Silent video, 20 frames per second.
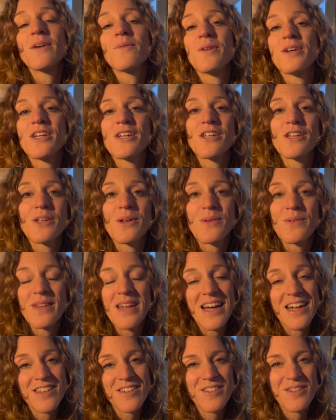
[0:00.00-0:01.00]
I want you to know
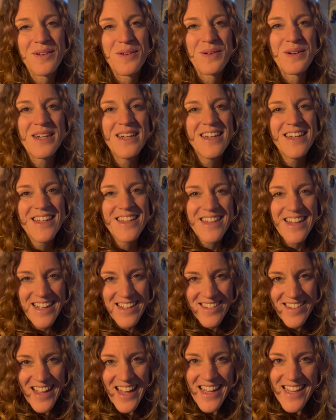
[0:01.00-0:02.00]
that. So
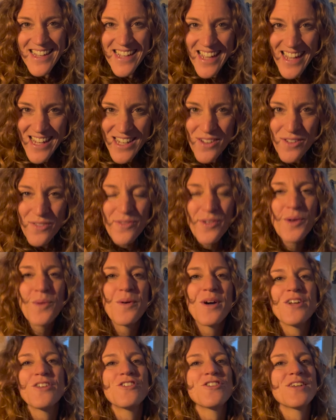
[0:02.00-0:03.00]
thanks again for
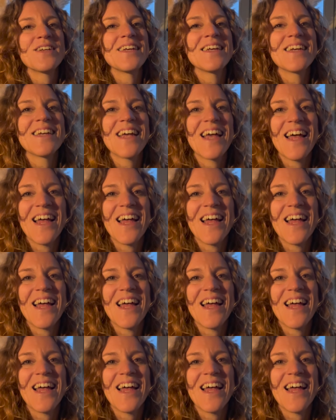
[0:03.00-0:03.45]
watching,